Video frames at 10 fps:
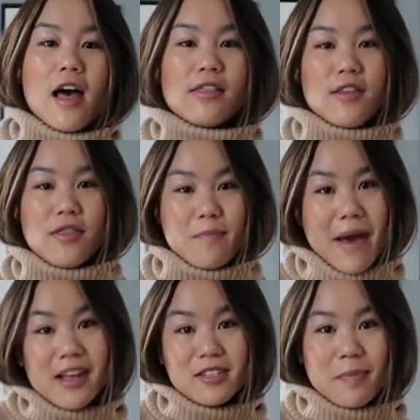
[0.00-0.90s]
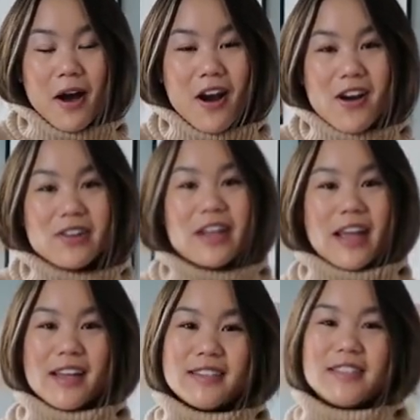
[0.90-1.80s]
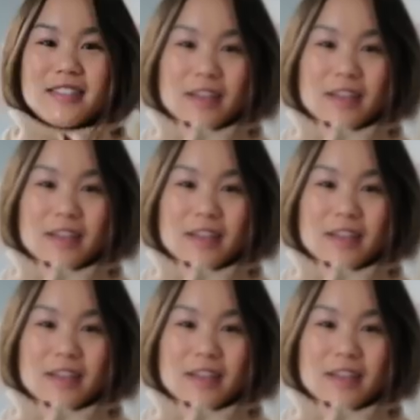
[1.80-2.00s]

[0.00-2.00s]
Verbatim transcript: and then the best part is